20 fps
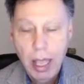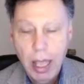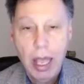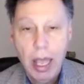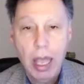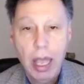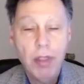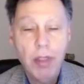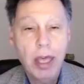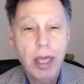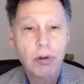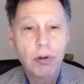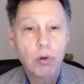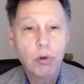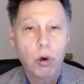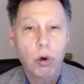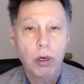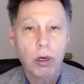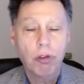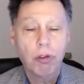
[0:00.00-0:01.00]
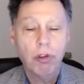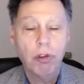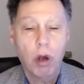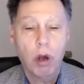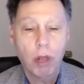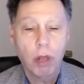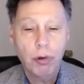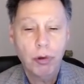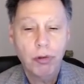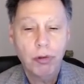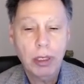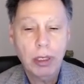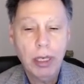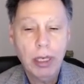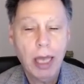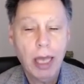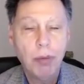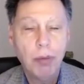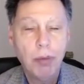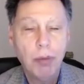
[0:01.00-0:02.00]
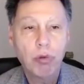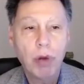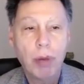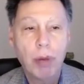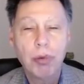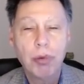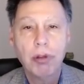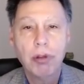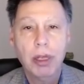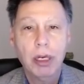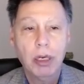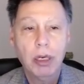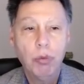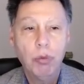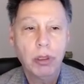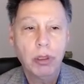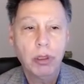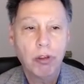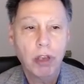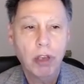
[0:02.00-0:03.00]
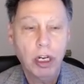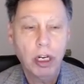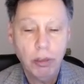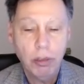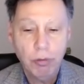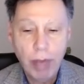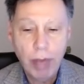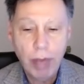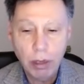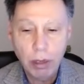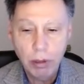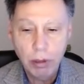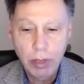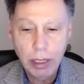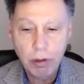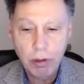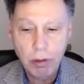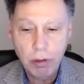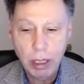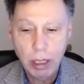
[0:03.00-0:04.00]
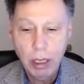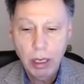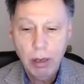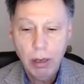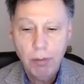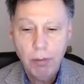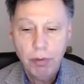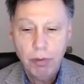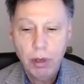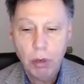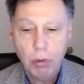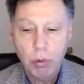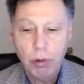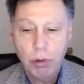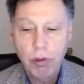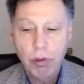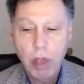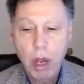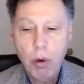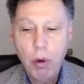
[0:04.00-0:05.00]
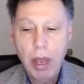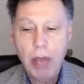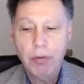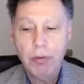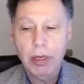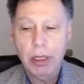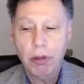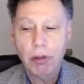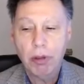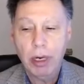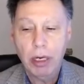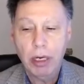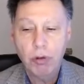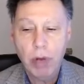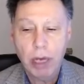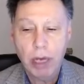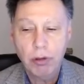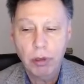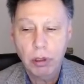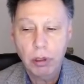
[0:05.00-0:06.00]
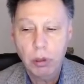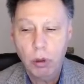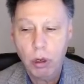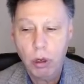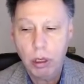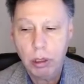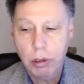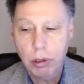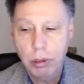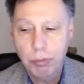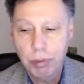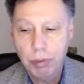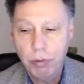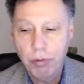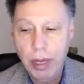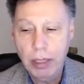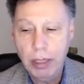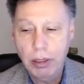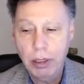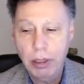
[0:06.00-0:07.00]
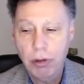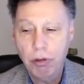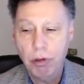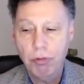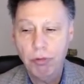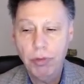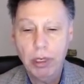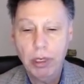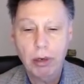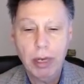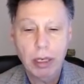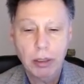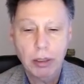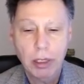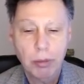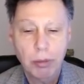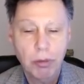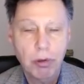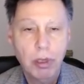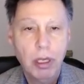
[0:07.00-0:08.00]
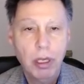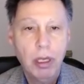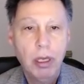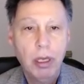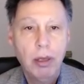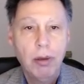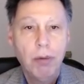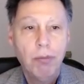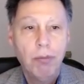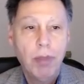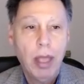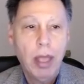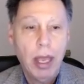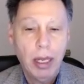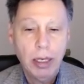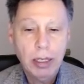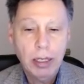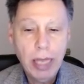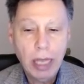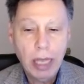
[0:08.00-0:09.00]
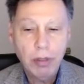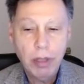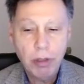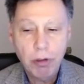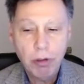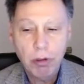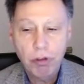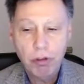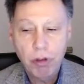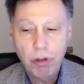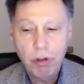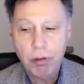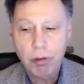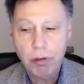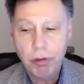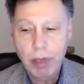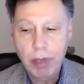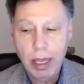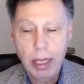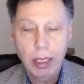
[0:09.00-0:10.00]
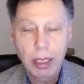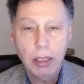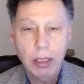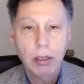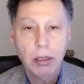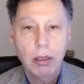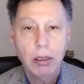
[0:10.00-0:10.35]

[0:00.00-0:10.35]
And then, of course, the authors again misrepresented what the study found. They said there was no evidence that hydroxychloroquine prevented severe outcomes. And again, this is just saying,